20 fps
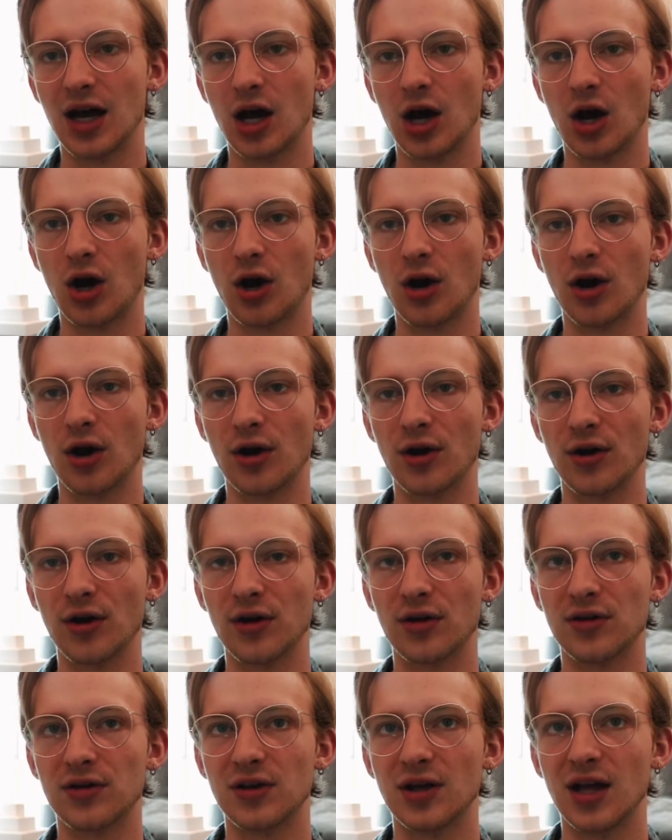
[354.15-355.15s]

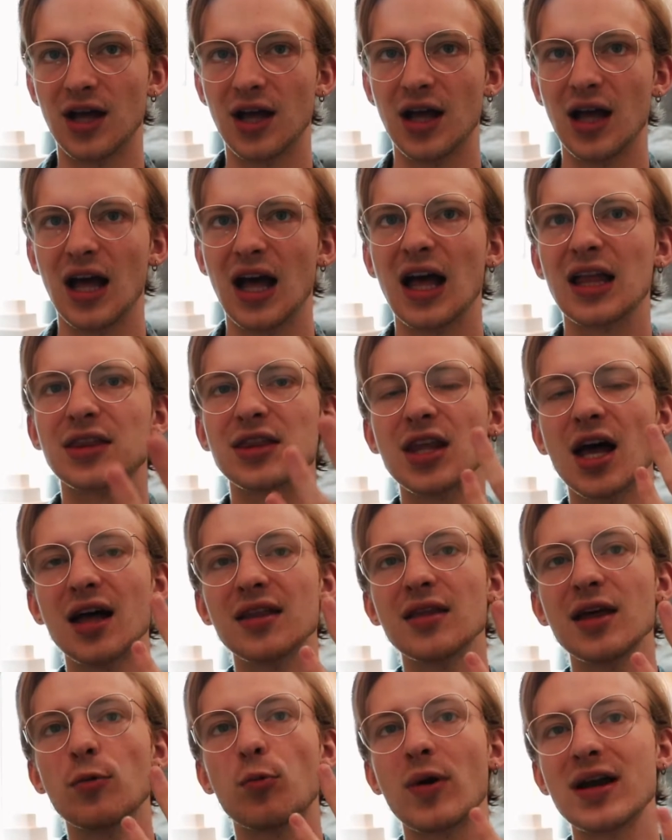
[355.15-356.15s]
are not
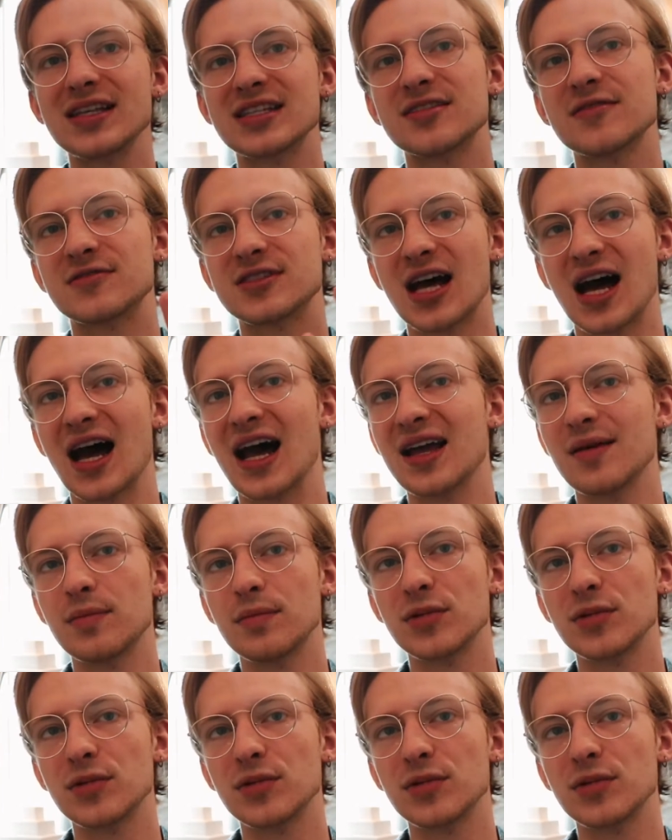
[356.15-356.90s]
a waste of time,